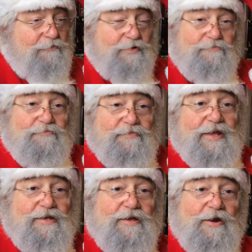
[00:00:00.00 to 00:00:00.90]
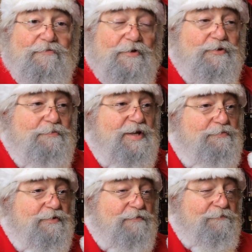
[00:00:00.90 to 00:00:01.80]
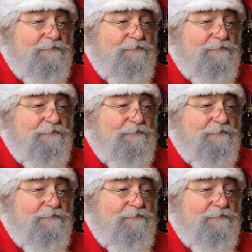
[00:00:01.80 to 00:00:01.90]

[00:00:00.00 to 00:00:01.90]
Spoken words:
was taking care of other people,